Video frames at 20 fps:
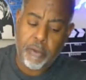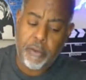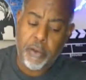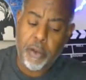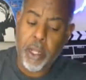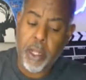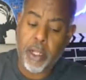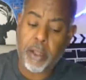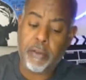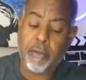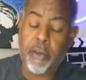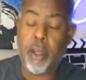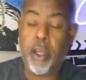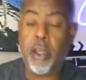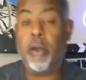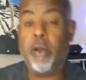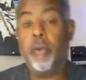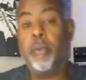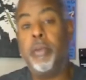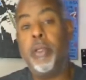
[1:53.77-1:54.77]
If you like the
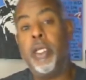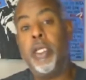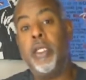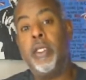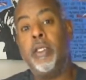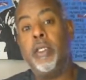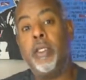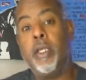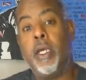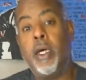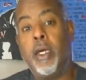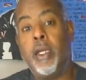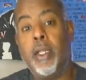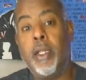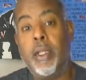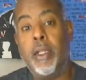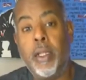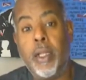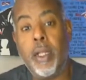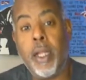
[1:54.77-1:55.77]
video, please
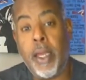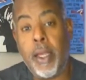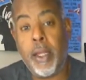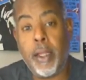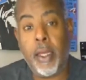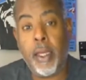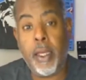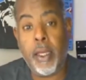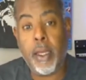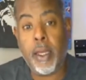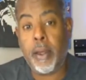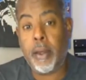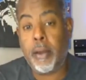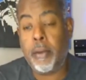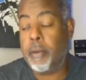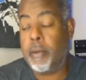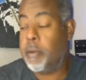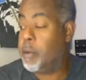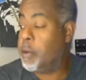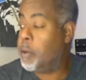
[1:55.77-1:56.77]
like
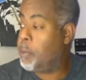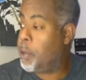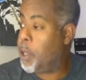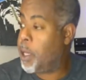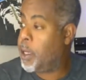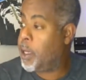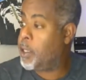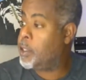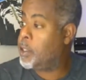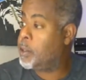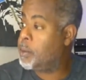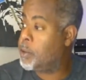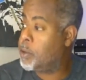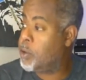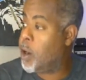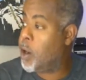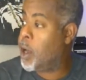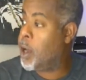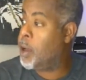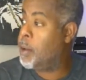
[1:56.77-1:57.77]
the page,
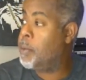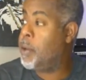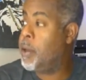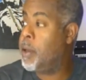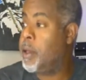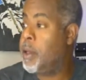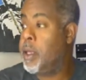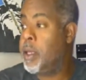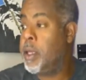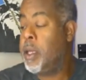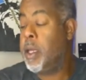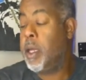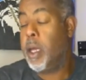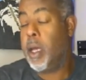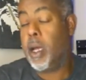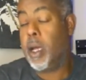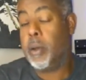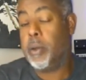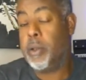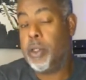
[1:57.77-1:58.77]
subscribe.
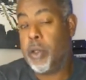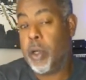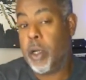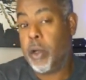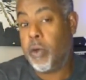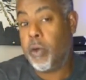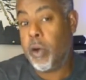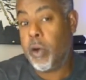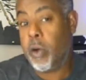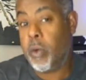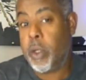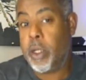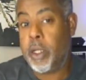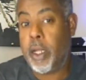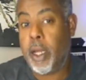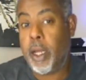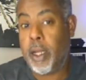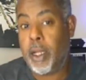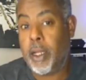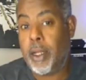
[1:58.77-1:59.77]
We're trying to grow
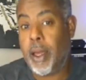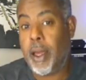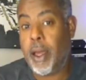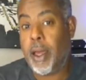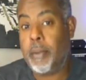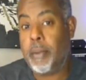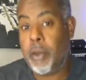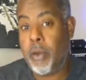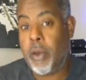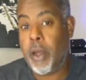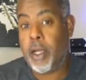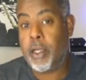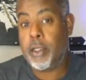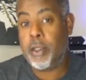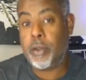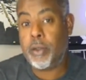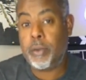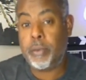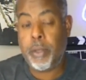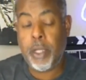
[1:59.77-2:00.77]
one day at a time. You
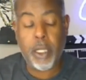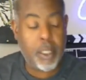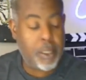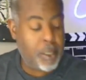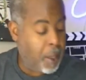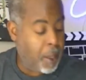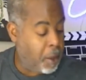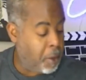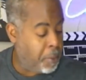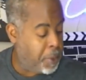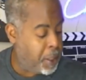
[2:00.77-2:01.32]
guys are the biggest